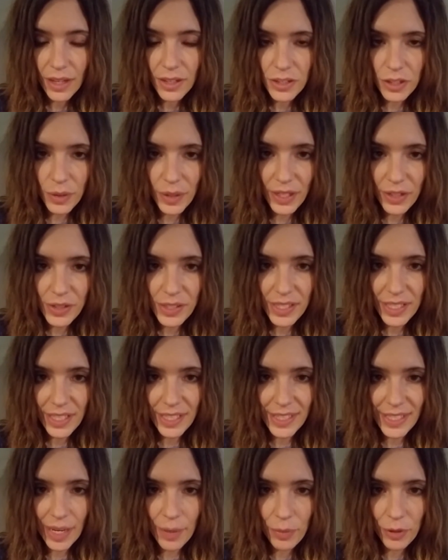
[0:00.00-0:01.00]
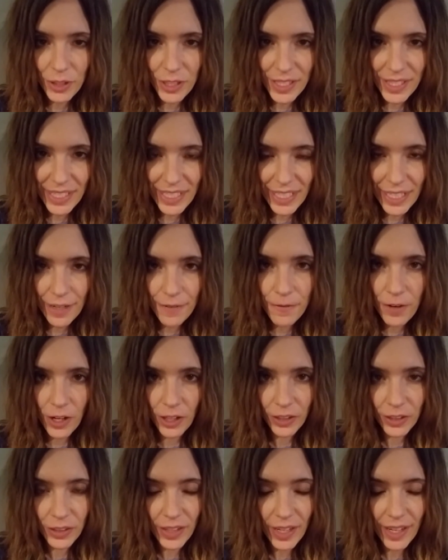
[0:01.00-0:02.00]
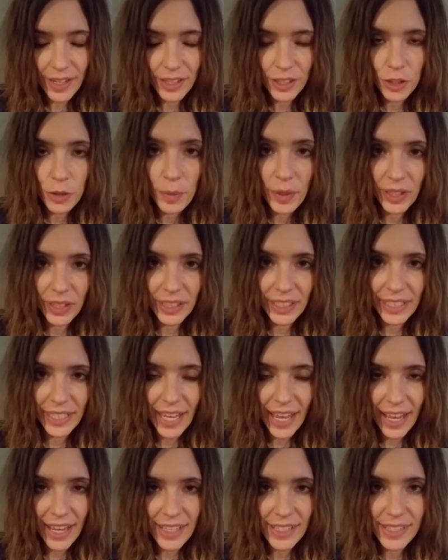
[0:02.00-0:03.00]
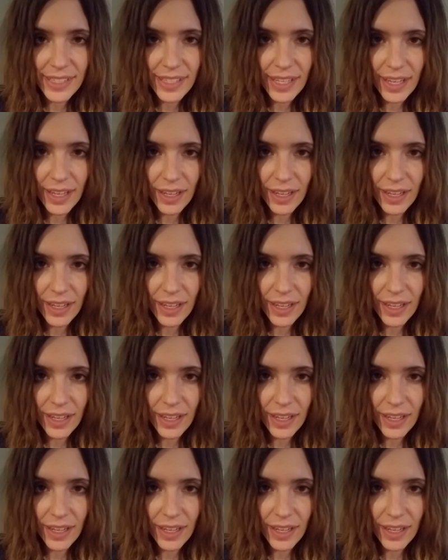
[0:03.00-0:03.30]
so here's an example to see if our humility has